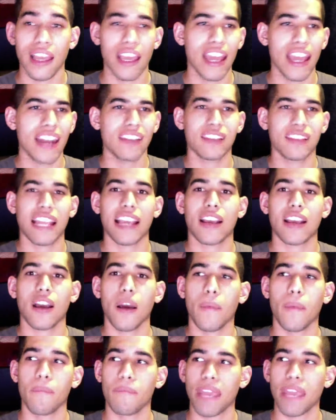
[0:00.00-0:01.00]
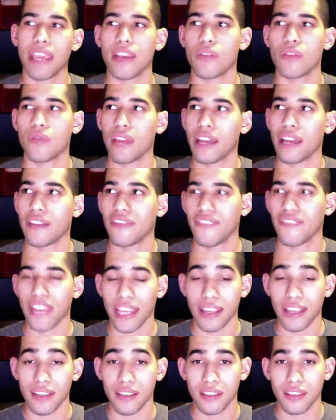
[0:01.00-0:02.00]
There's like a main red
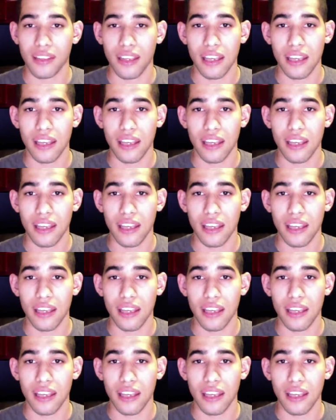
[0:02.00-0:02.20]
face,